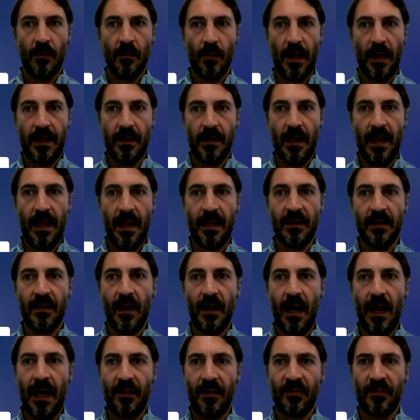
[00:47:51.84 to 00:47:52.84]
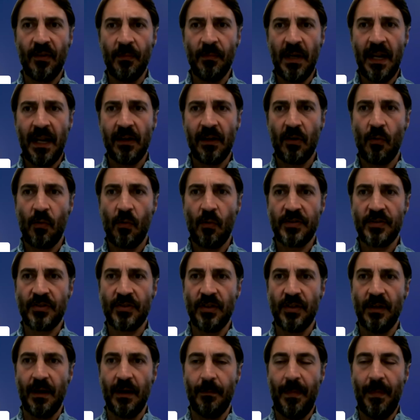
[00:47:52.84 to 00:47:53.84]
Great. And someone had a
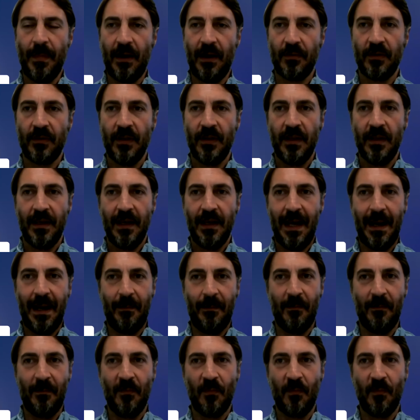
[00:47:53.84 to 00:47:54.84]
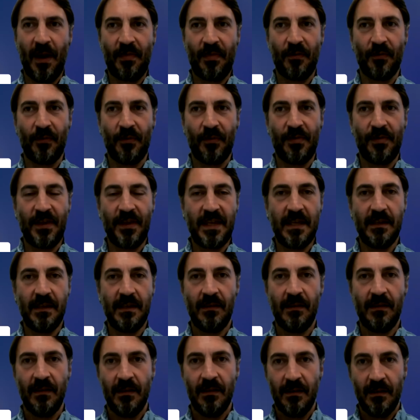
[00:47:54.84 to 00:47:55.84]
question about whether
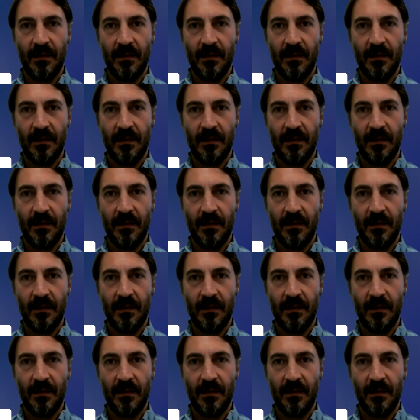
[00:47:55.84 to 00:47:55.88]
the